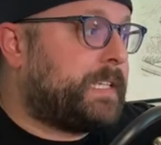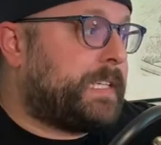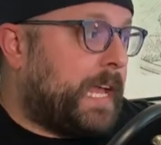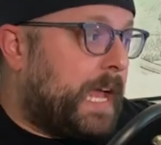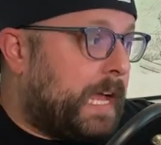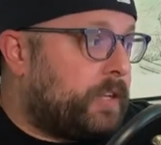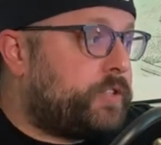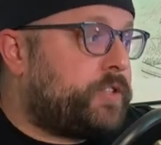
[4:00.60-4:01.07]

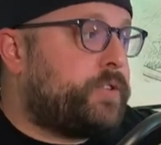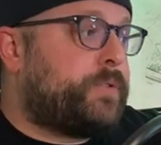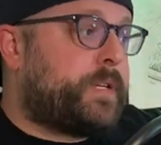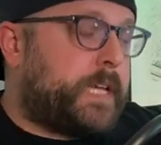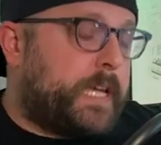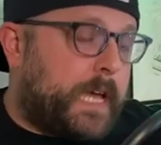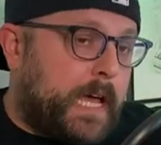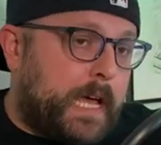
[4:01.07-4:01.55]
Dan
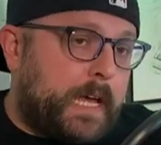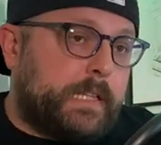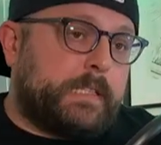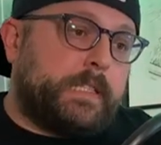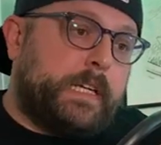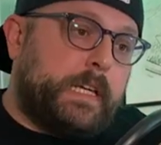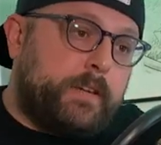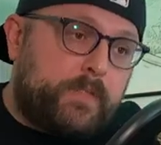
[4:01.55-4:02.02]
Duquette
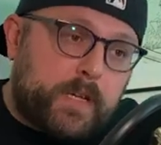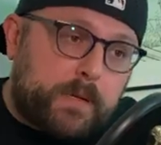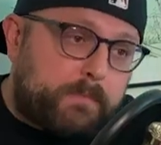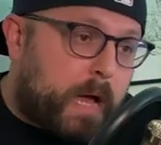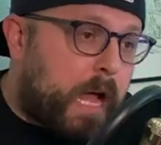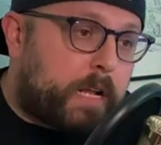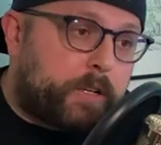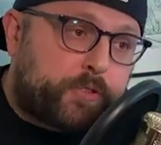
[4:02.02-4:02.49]
leaving
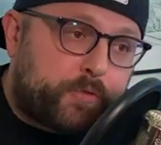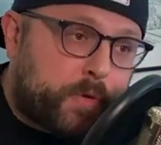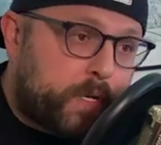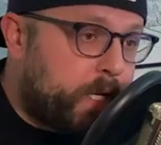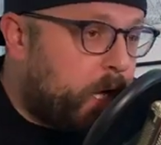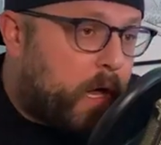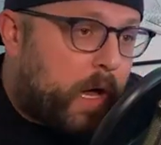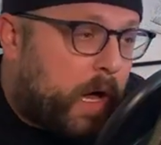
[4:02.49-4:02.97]

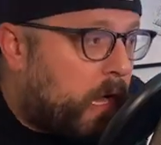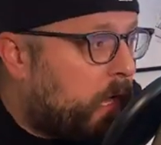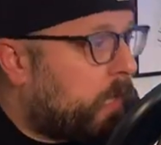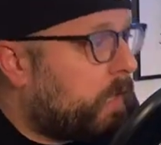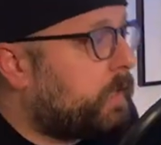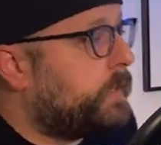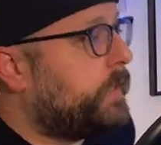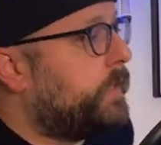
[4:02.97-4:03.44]

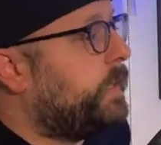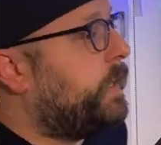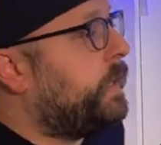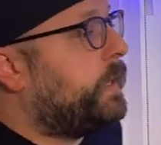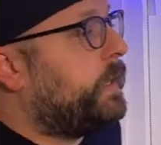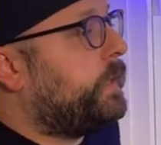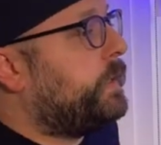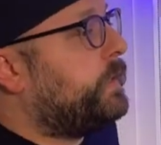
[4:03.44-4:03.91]
Montreal, and
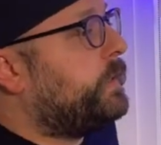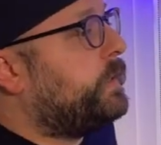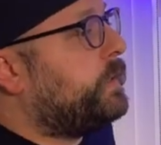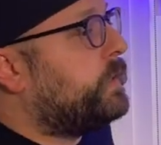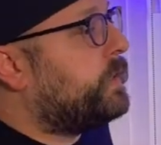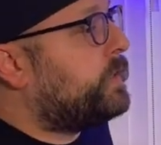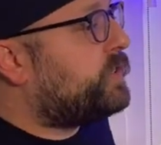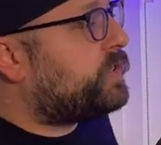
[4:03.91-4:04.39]

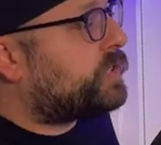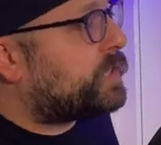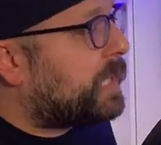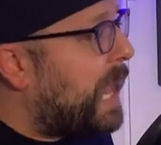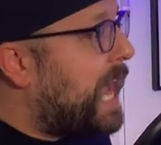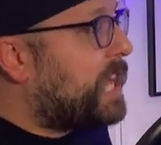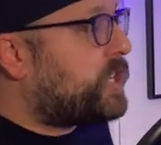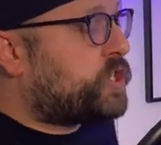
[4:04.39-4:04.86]
uh, the
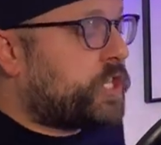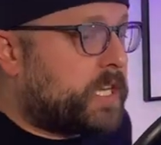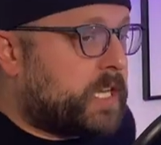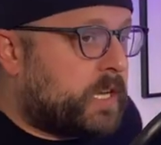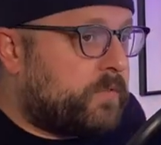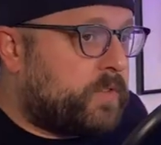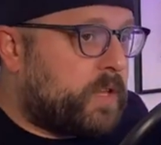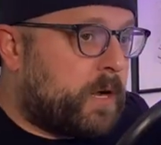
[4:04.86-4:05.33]
slashing
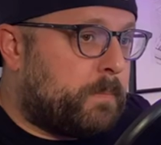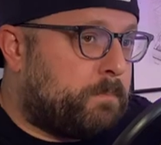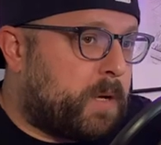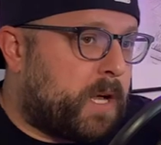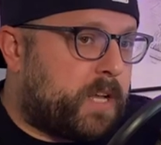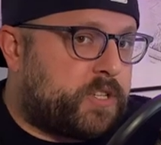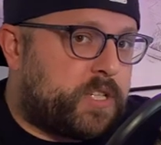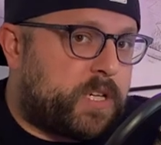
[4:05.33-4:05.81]
of their
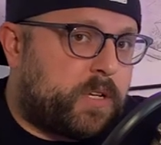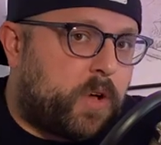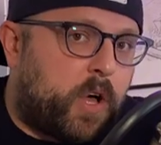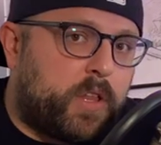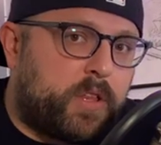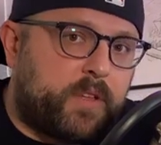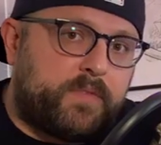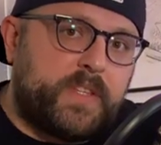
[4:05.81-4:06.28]
budget,
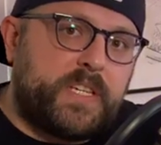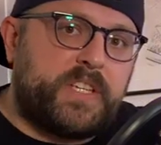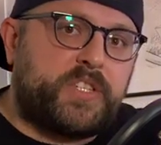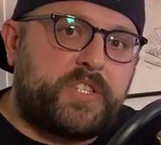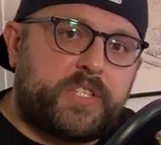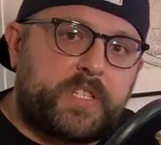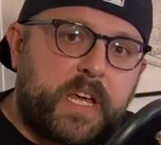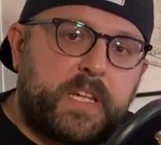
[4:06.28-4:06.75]
all of these
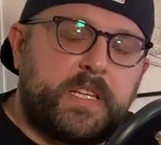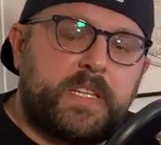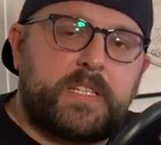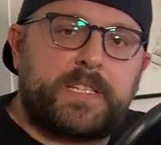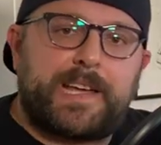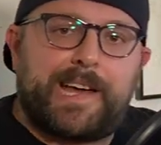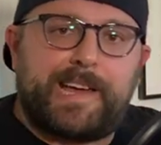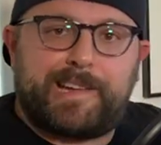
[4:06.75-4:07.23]

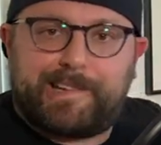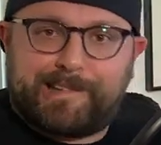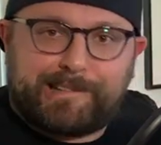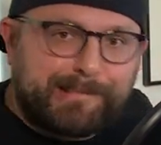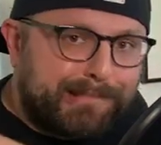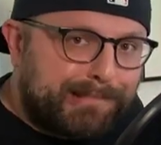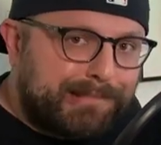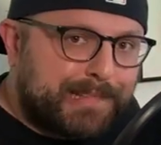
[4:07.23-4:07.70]
studies kind of
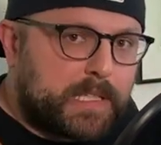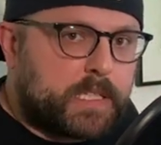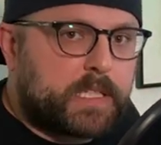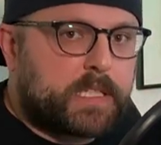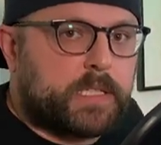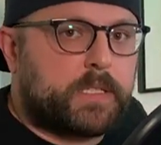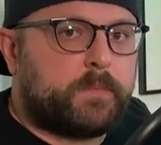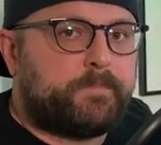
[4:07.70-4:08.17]

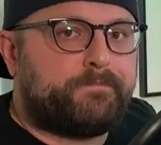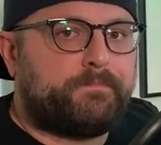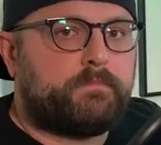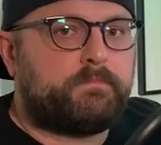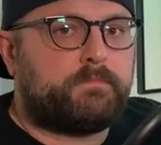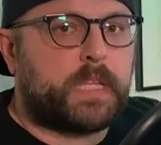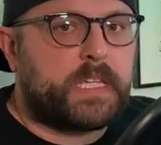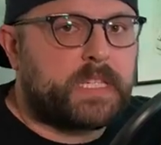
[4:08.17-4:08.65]

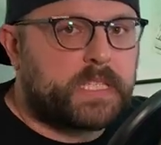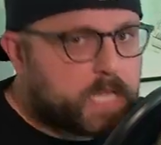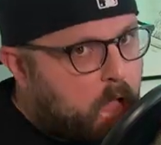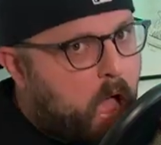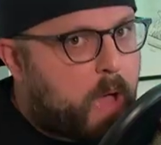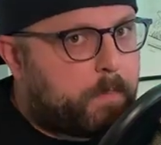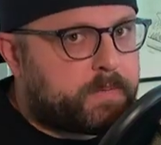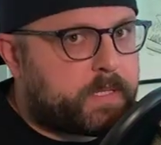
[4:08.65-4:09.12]
they
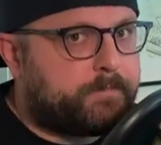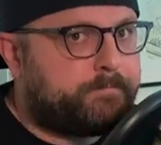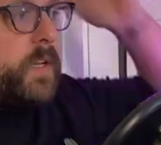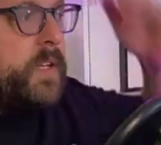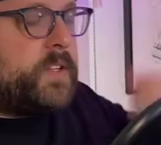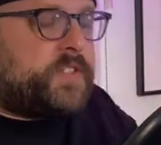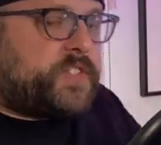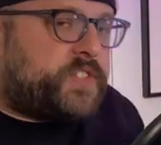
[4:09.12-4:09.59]
stopped.
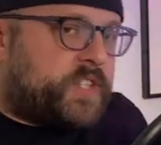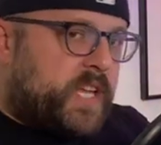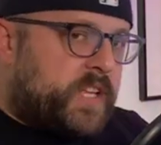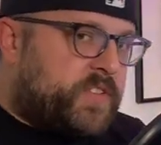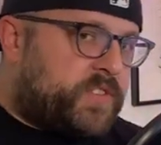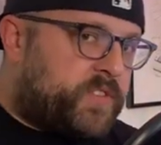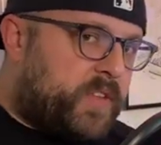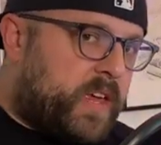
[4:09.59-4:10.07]

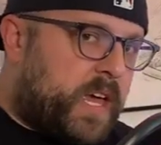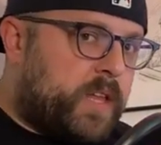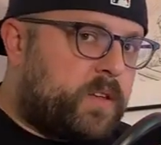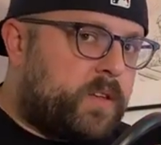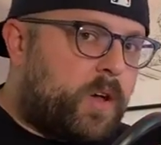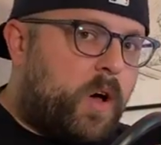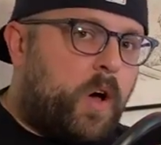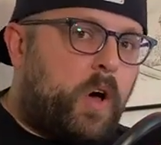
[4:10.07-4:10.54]
Since
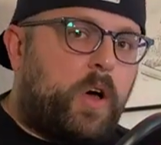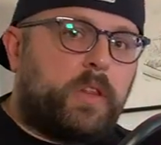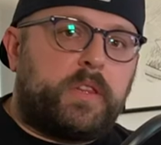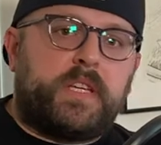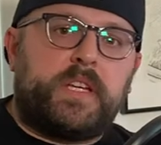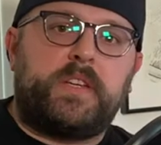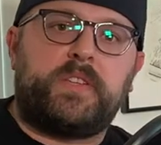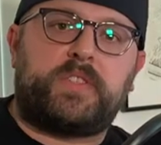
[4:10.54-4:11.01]
then, all
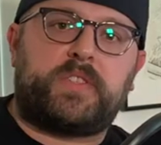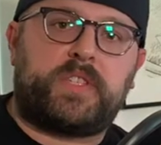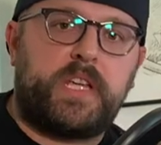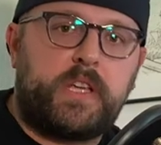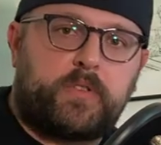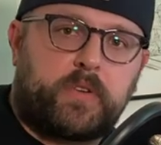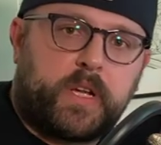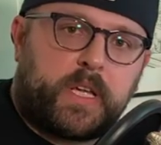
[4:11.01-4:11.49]
these
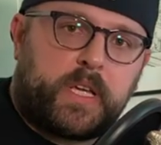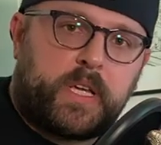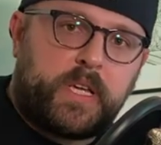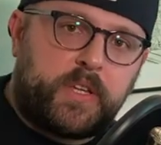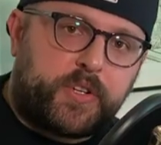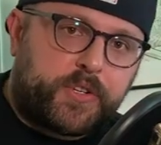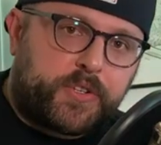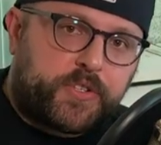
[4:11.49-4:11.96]
secret
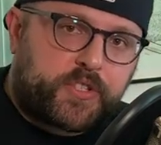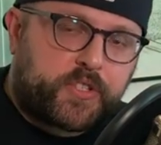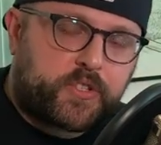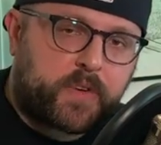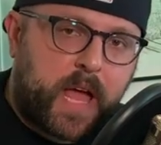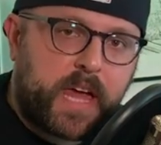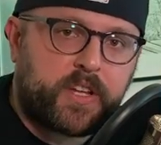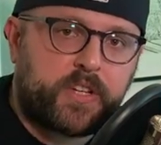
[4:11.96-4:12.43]
hitters
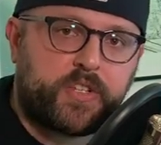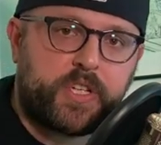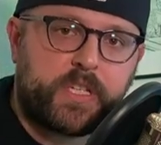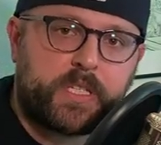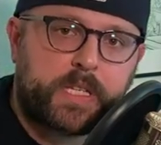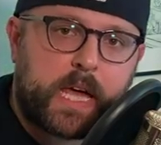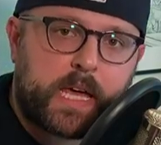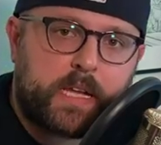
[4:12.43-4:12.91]

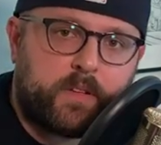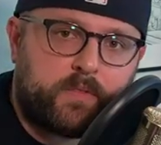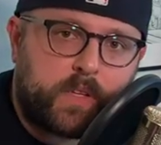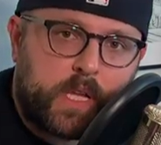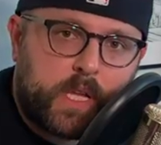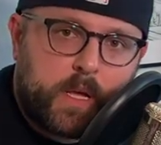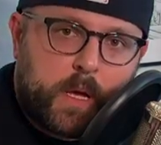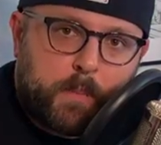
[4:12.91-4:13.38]
strategies kind of
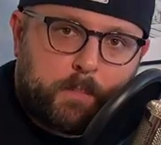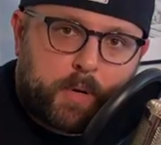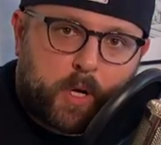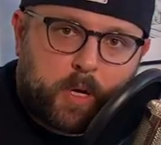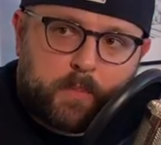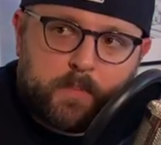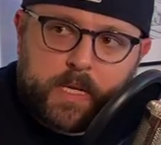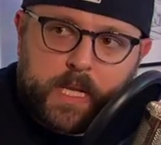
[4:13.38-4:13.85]

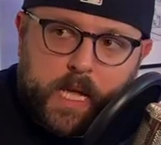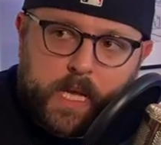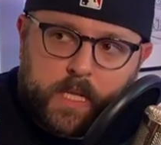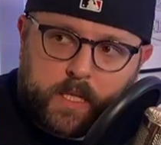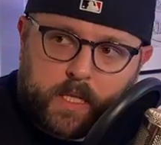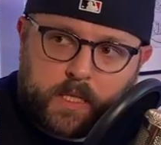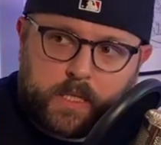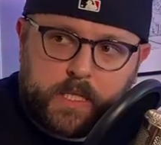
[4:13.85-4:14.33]

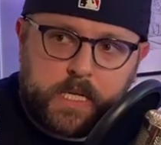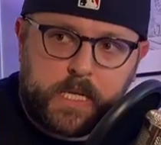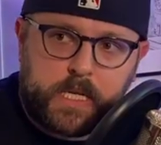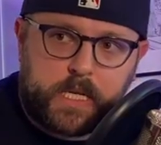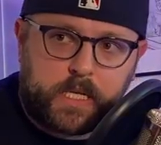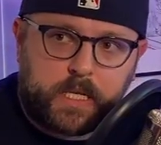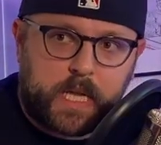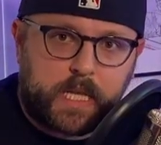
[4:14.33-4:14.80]
permeated the
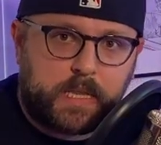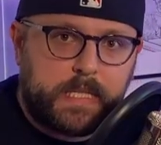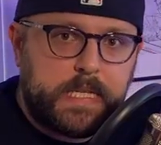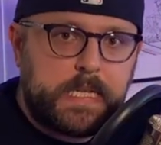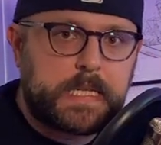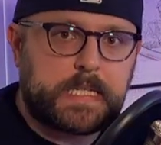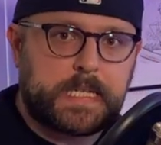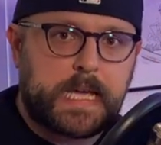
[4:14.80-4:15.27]
league. They
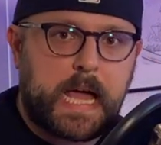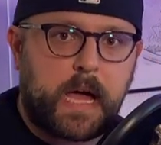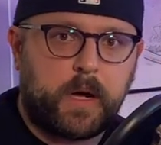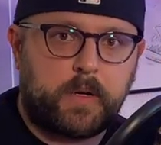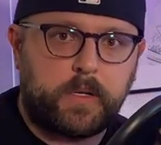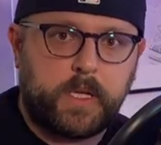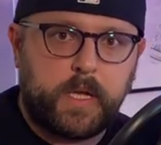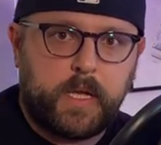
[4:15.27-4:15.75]
leaked
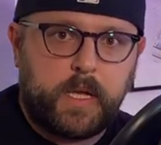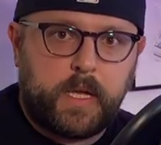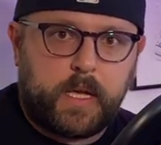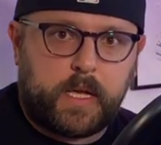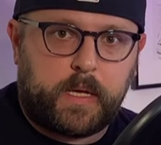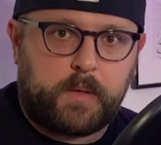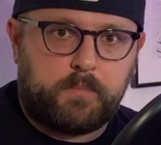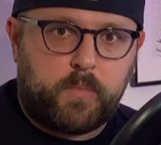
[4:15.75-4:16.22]
out,
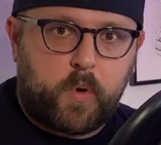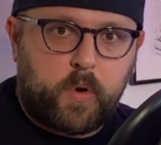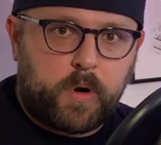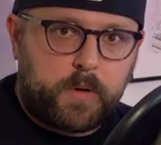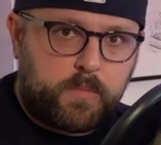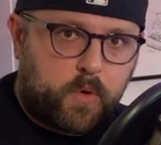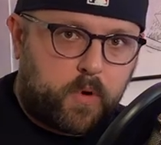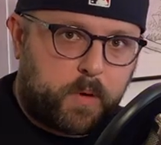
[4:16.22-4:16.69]
and
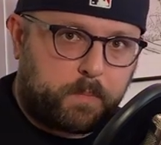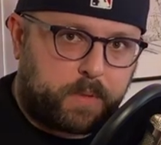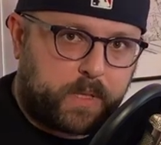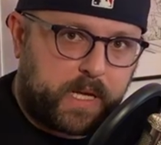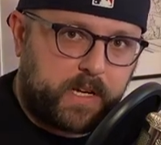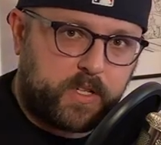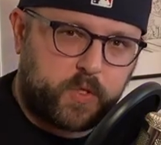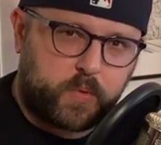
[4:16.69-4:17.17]
more and more
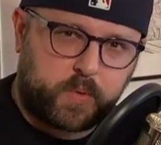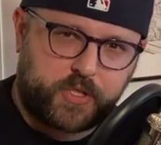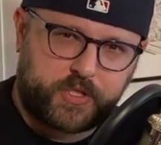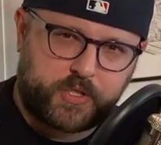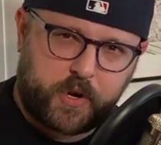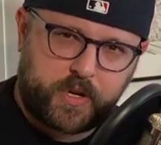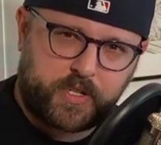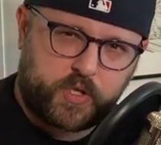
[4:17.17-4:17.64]
players were
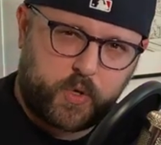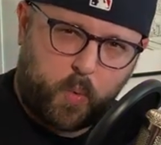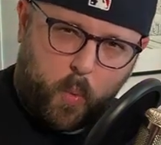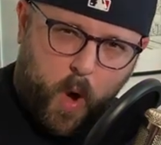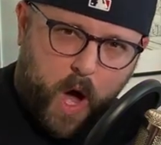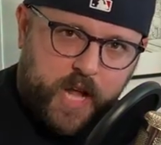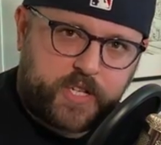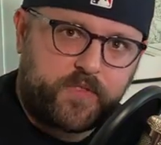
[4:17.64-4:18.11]
starting to
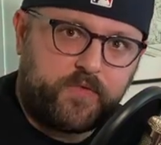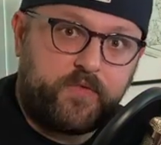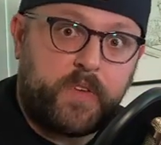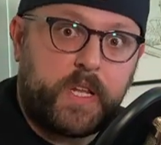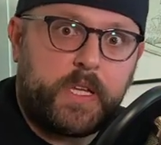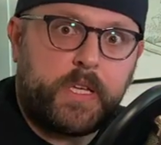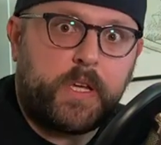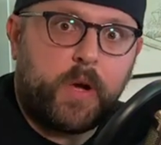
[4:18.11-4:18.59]
watch
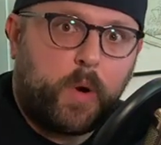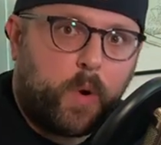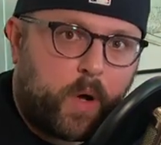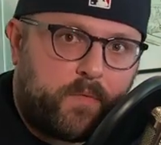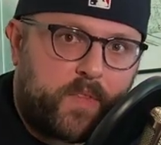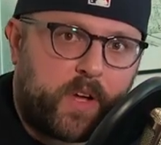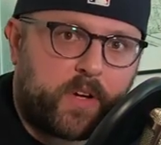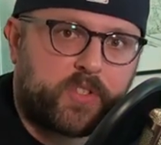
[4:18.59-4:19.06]
video
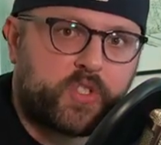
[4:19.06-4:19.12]
of their